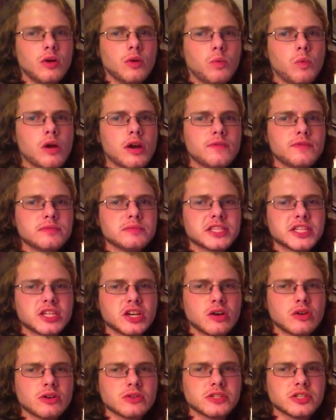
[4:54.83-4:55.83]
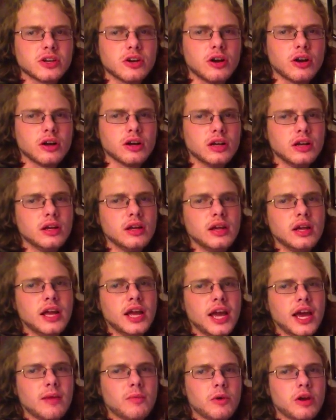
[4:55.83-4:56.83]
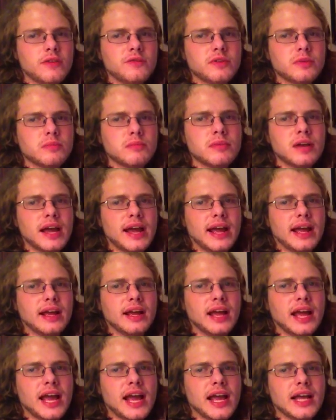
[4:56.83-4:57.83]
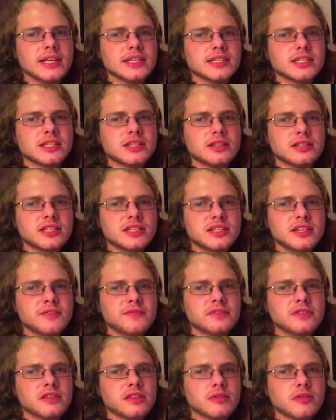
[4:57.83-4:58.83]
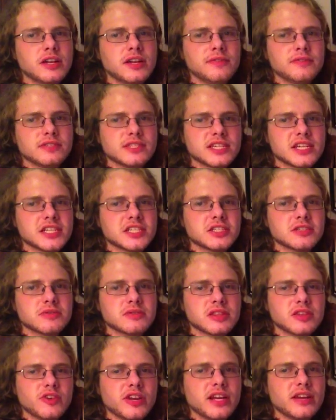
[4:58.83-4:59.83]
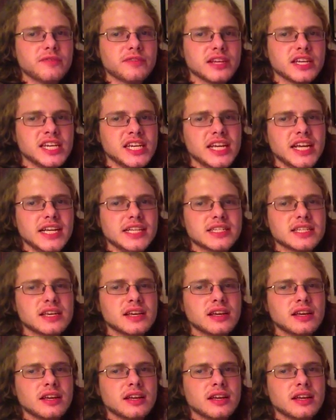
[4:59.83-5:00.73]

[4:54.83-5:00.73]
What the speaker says: one of them's a Toto song, and one of them has three different sections with three different keys,